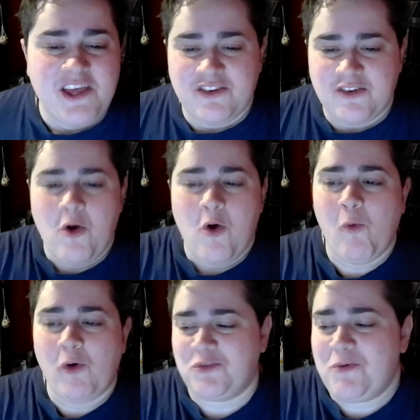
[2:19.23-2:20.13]
So
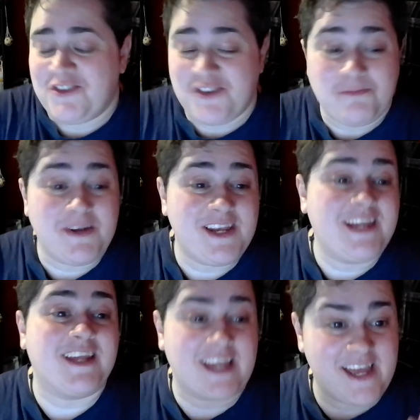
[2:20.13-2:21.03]
what Spurs have been
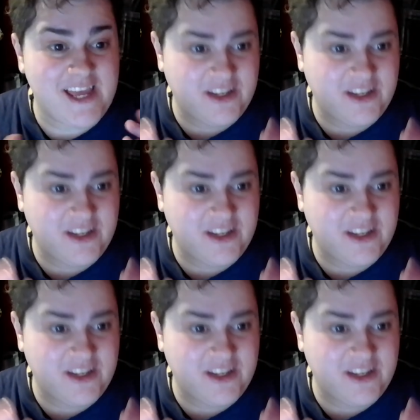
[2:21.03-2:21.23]
needing